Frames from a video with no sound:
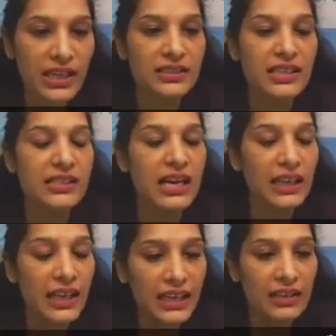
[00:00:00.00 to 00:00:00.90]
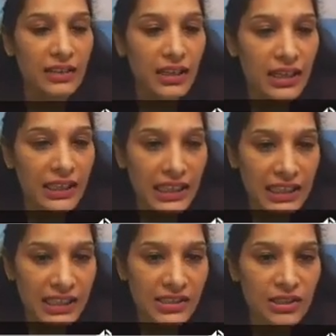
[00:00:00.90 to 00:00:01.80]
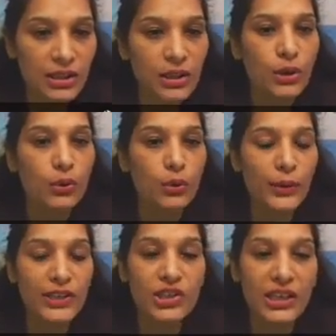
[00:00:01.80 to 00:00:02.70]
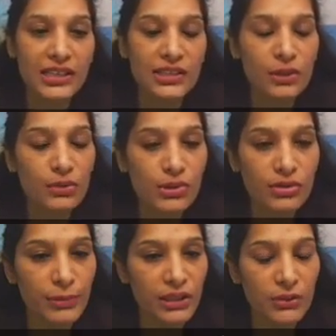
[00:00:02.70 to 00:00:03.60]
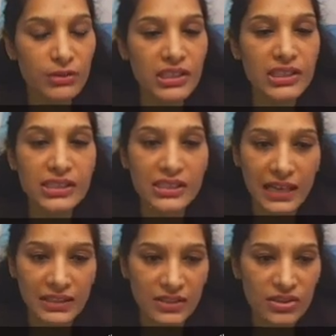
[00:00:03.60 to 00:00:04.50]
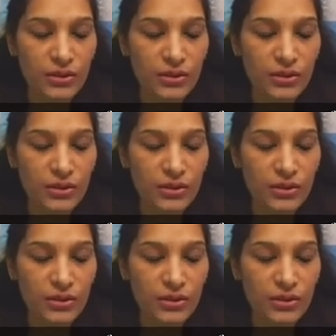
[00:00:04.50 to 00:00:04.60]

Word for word: It is again a yeast which is used to produce this statin.